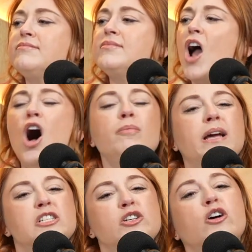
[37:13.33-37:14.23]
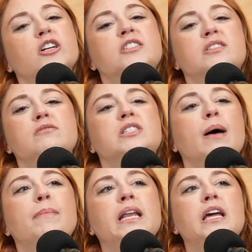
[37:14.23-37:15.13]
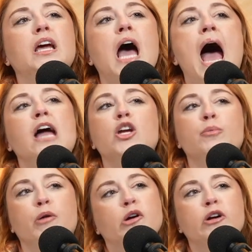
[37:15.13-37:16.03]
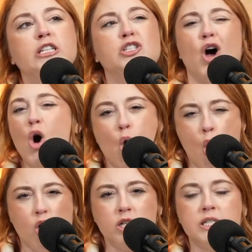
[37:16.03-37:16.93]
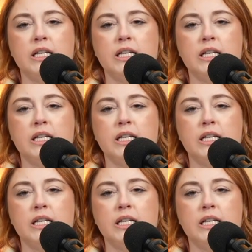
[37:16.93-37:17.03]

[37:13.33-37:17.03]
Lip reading: All because you called somebody at your brokerage old?